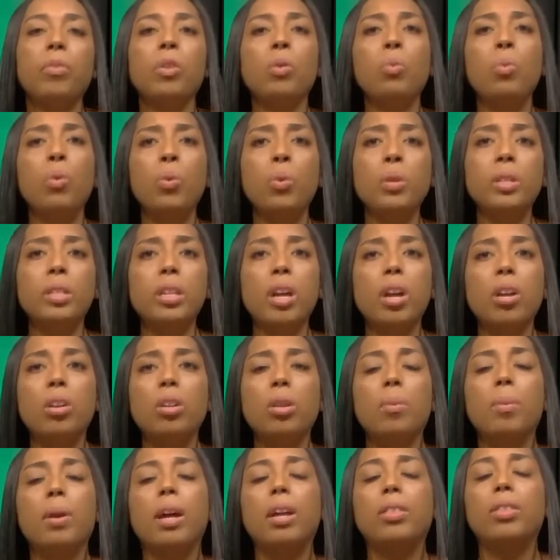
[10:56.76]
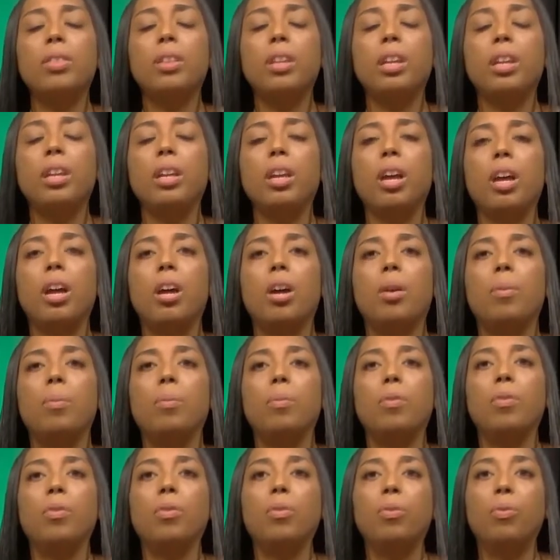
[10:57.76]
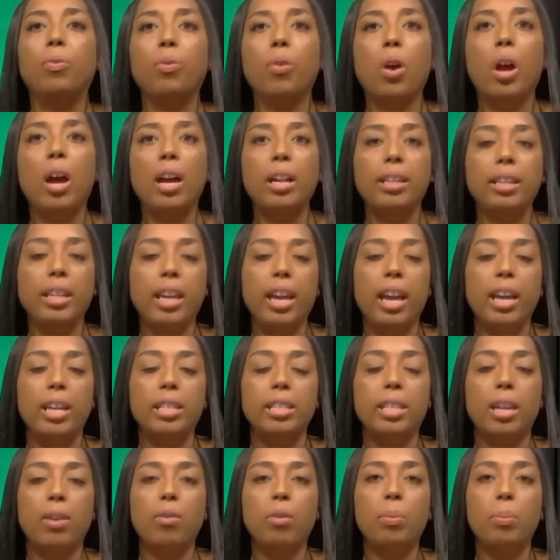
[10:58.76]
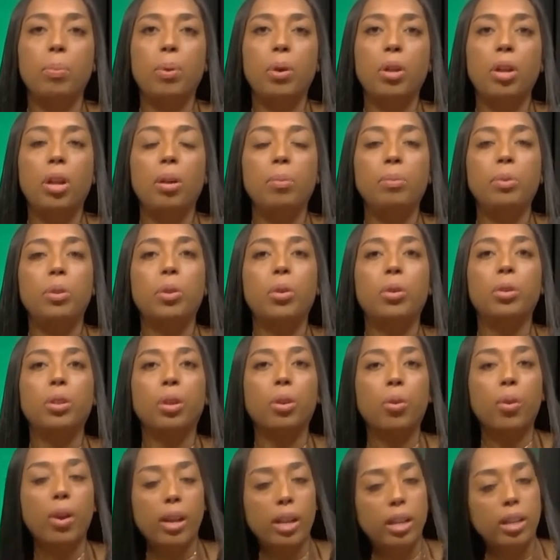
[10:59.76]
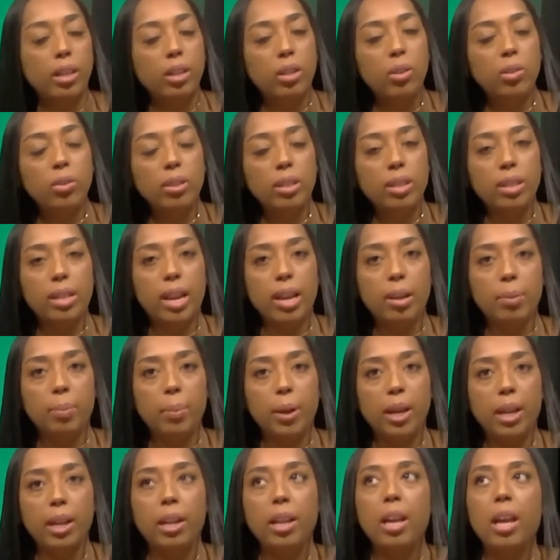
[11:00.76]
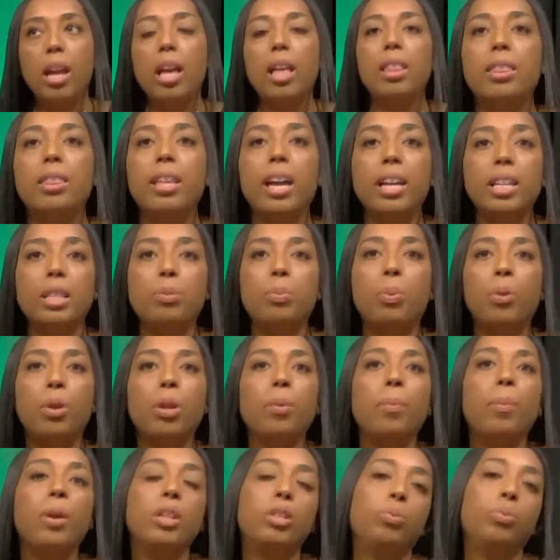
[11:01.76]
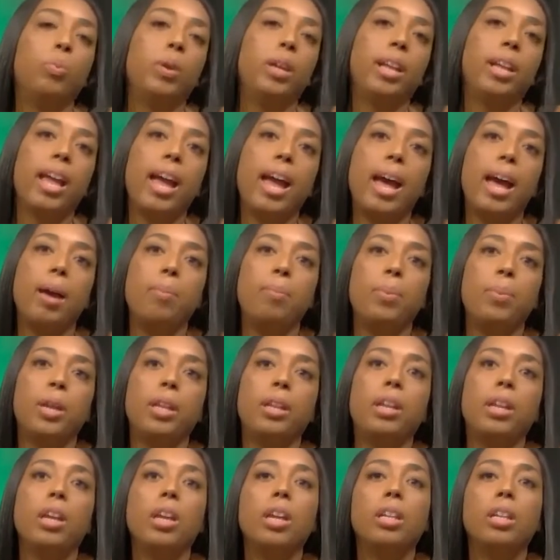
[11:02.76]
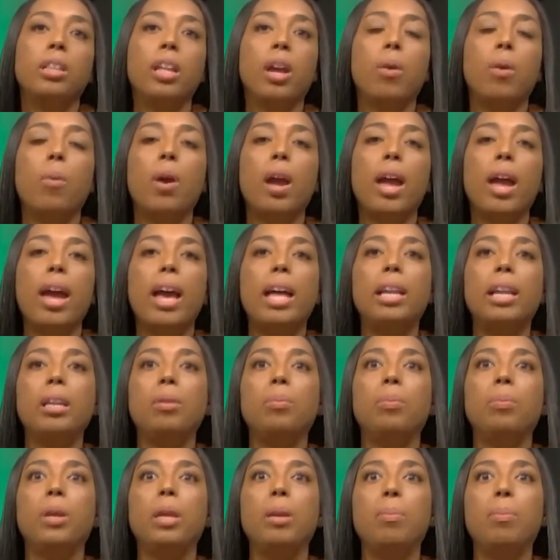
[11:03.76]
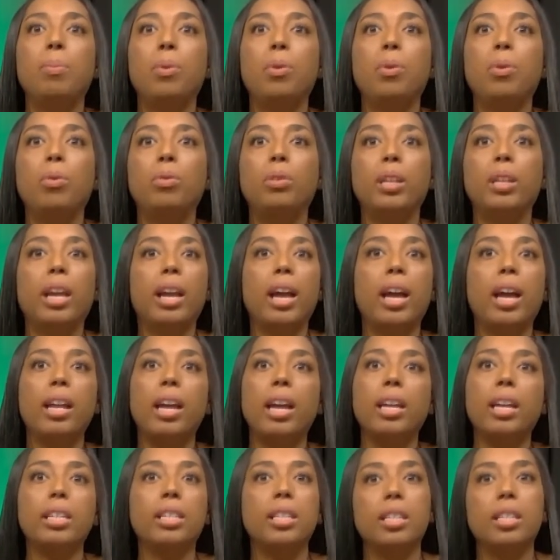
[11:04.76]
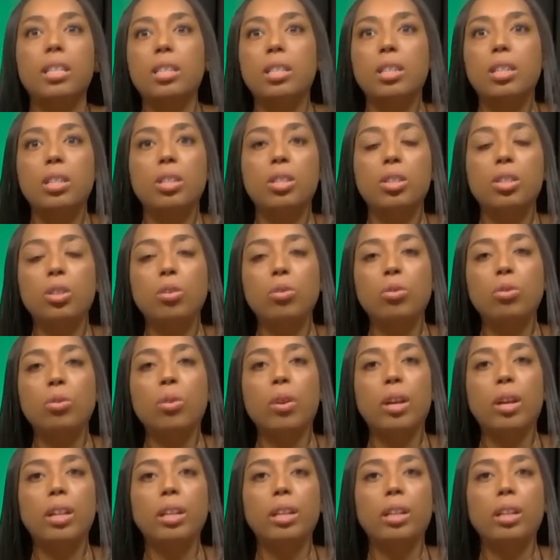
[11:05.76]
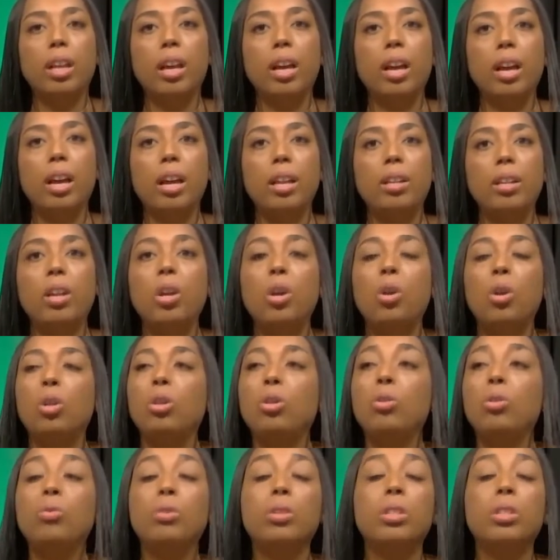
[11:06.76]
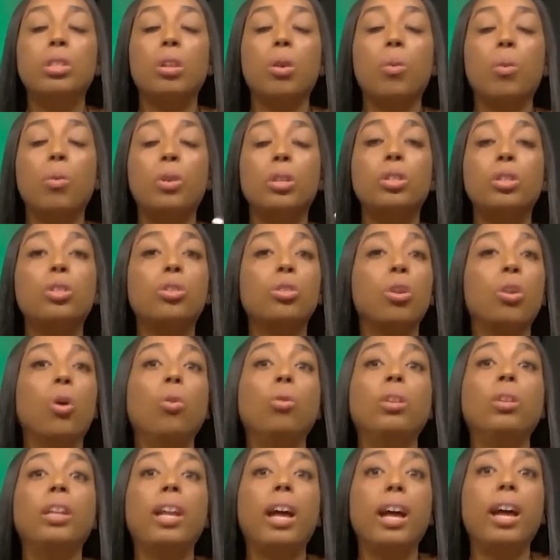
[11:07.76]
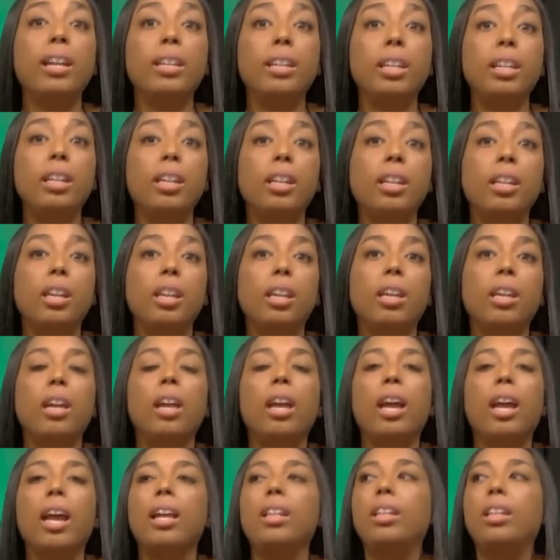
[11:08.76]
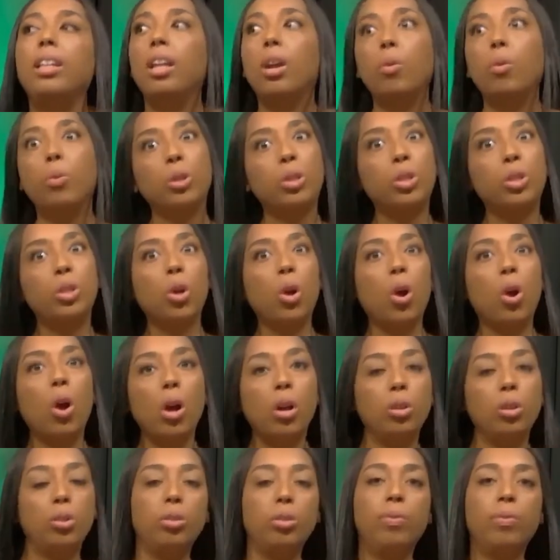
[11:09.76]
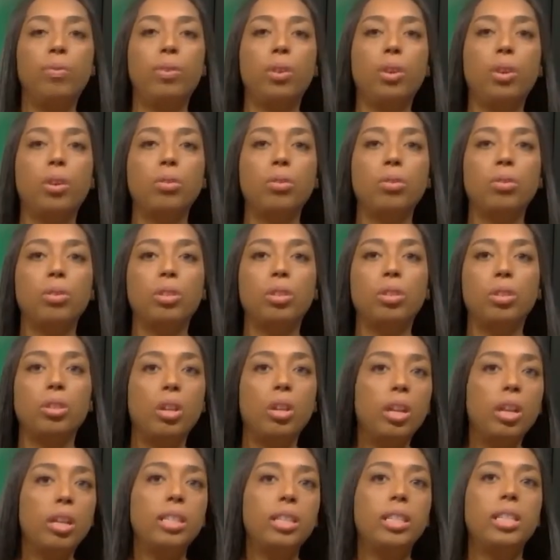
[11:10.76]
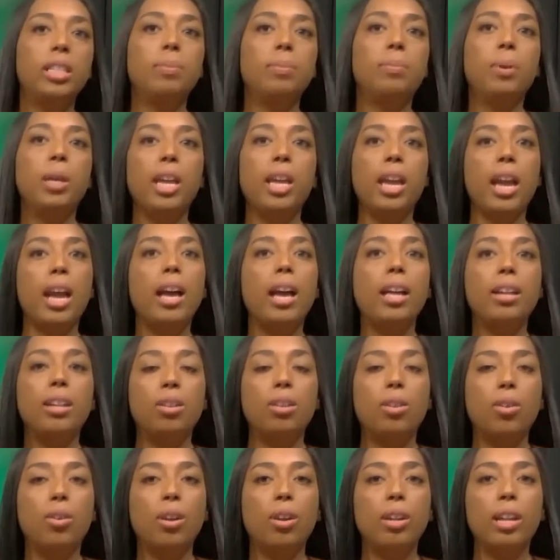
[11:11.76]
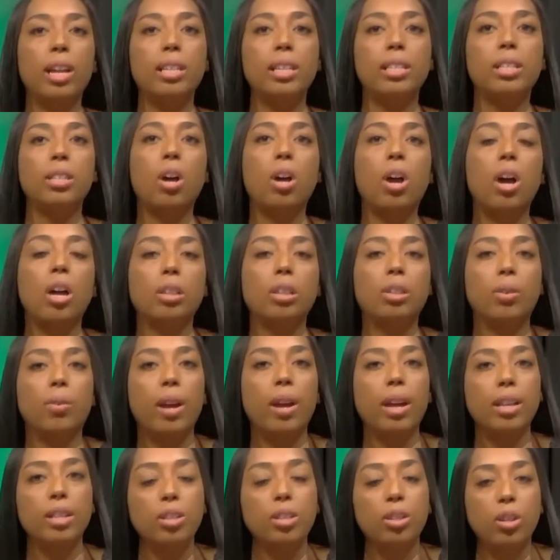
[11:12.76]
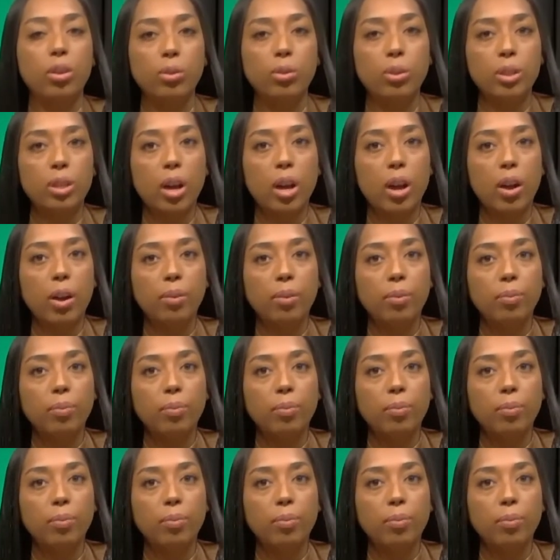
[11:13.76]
when we're talking about the fraud case that we put up during the credit news segment, that's pretty much what happened. They were adding people, they got access to this huge credit line using someone's stolen identity, and then they were charging folks to be added on as an authorized user.